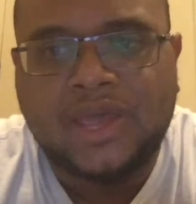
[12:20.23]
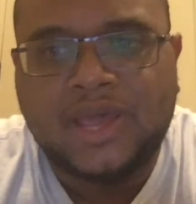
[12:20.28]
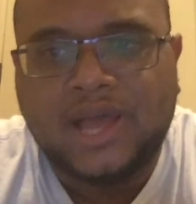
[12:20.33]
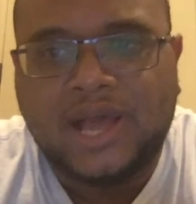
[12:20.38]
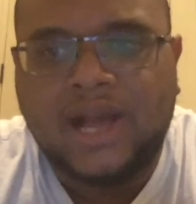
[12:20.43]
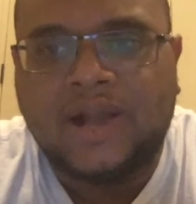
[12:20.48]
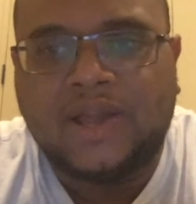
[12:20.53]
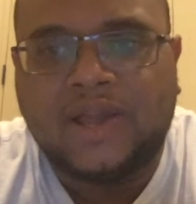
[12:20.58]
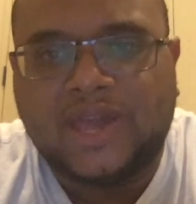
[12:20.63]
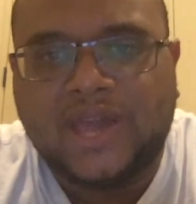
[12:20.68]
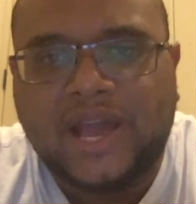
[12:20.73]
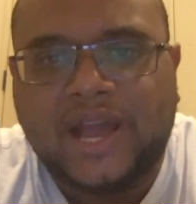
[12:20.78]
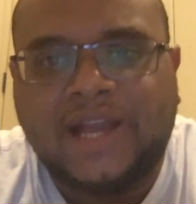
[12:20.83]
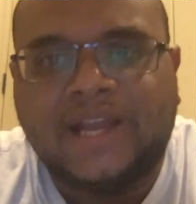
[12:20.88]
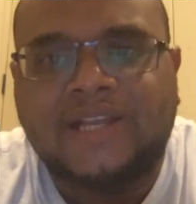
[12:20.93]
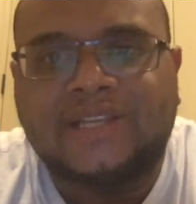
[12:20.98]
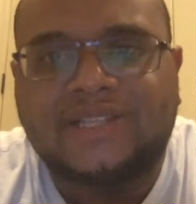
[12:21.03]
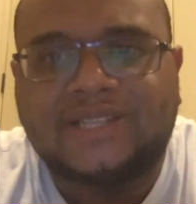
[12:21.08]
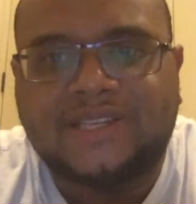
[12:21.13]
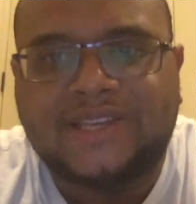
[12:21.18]
okay, I
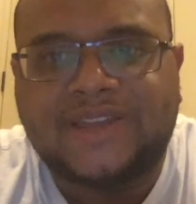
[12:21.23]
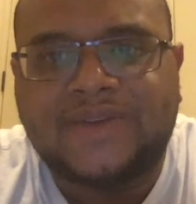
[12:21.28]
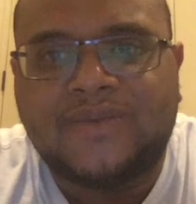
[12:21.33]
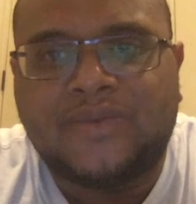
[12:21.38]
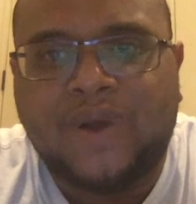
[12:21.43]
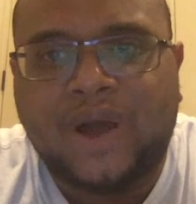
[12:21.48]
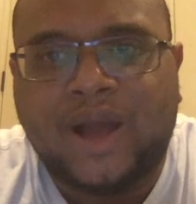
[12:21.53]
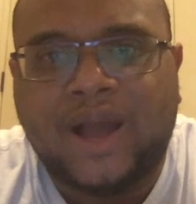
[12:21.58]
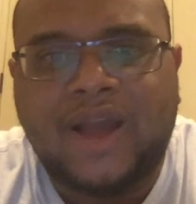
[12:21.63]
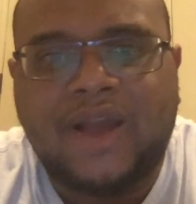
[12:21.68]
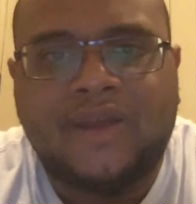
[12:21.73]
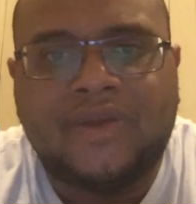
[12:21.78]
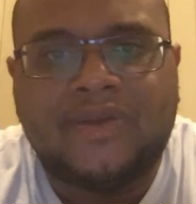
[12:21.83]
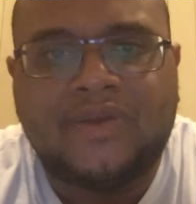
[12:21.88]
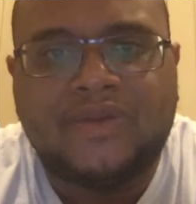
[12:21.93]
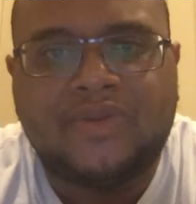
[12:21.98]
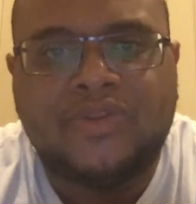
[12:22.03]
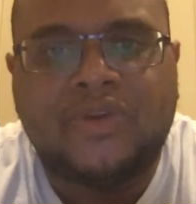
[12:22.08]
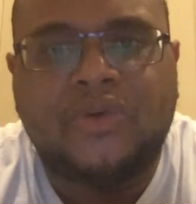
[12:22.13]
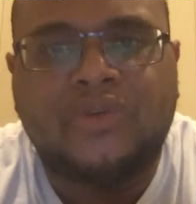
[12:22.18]
can see why
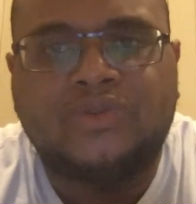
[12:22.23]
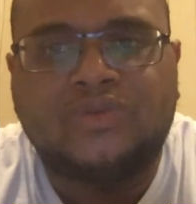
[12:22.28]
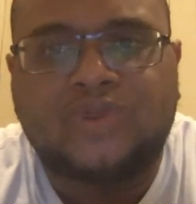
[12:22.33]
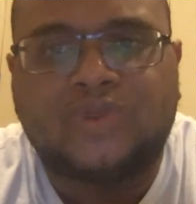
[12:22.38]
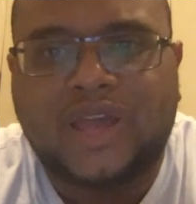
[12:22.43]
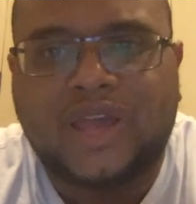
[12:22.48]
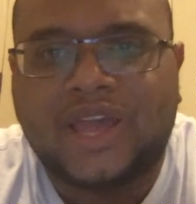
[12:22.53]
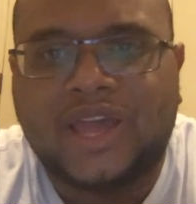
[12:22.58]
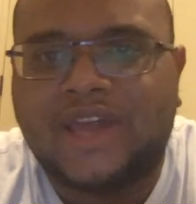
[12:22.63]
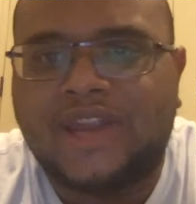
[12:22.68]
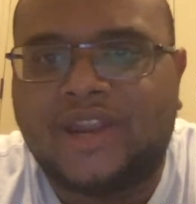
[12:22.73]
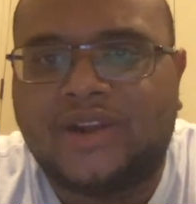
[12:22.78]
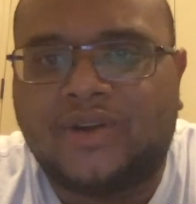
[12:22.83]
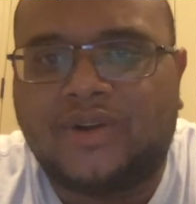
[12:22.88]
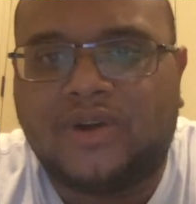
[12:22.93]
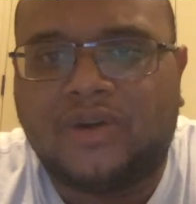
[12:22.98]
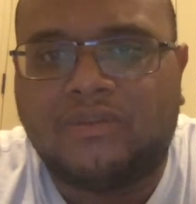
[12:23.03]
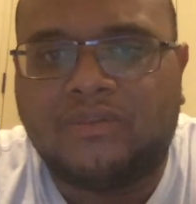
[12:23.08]
those were added on.